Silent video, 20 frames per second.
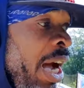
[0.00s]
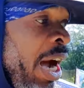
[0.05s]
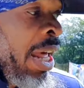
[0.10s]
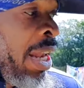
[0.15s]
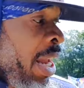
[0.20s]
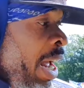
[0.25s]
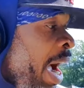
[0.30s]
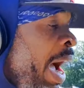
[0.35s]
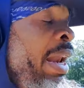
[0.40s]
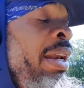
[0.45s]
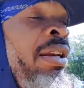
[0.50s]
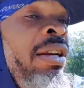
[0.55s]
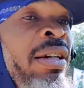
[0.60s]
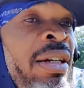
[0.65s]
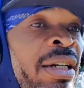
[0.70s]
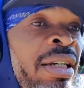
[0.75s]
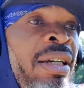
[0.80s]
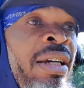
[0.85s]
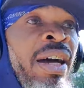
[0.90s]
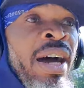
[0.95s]
and
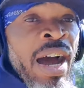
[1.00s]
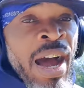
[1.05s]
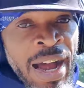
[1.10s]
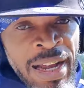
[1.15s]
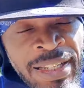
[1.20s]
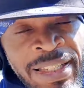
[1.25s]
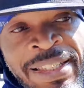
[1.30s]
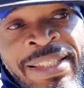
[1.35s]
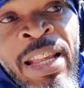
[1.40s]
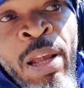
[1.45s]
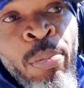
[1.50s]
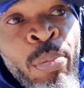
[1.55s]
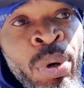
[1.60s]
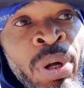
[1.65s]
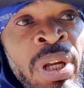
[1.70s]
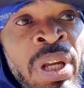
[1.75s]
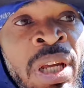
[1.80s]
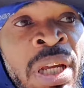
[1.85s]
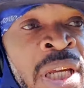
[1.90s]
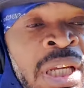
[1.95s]
unaccept
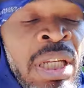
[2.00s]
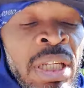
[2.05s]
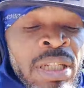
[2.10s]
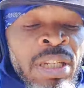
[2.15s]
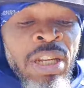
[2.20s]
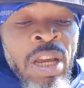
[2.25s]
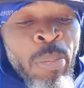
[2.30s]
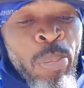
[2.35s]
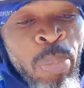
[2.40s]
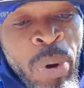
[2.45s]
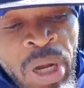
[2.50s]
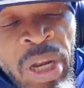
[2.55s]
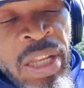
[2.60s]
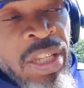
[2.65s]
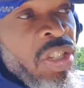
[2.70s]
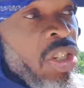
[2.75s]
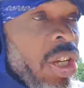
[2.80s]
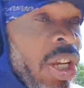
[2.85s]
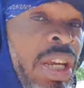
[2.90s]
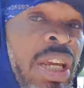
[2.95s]
the
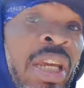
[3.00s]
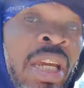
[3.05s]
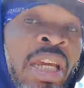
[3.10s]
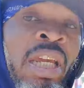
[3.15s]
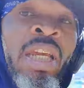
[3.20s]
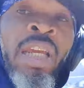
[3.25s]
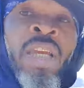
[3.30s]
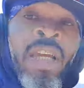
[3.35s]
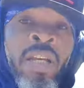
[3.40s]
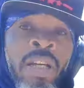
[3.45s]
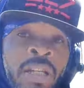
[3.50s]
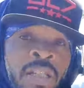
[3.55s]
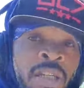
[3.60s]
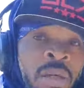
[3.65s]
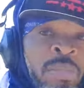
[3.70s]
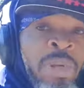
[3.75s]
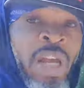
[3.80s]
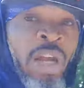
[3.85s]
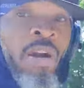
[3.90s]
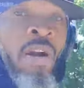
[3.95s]
apology.
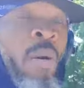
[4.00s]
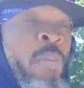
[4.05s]
So me a